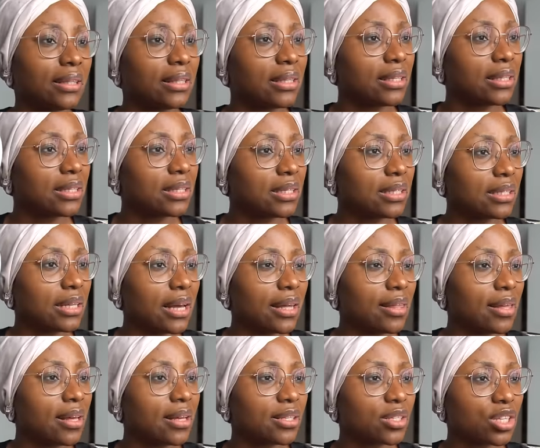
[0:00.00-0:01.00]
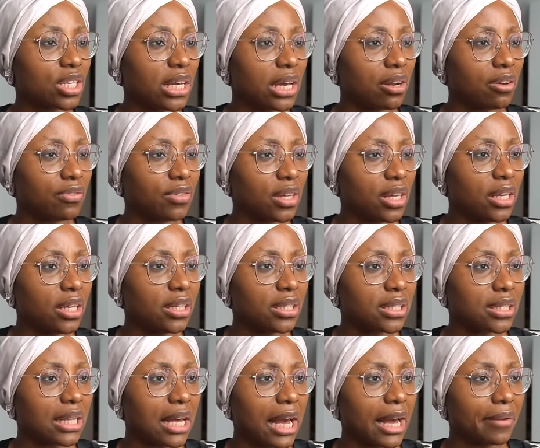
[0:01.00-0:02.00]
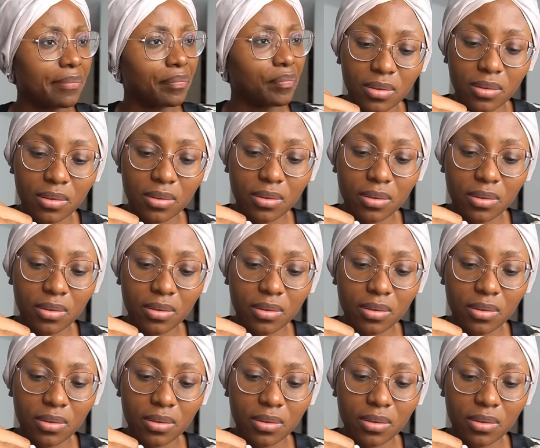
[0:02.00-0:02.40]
this. I think it's kind of the heat that,